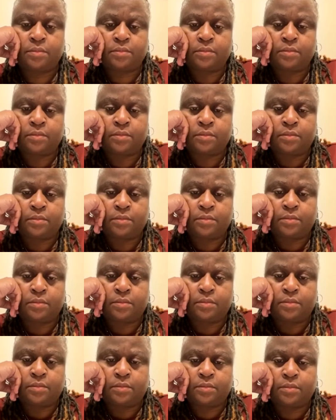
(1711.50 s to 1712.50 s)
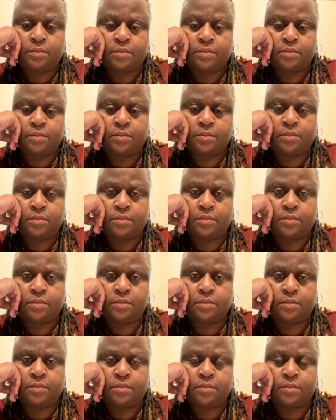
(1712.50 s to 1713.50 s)

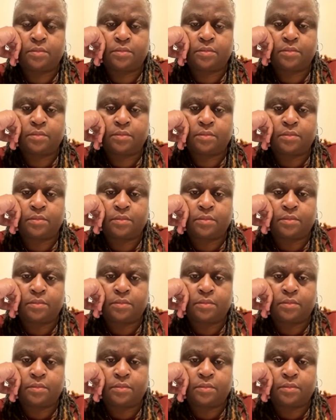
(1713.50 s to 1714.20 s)
(silent)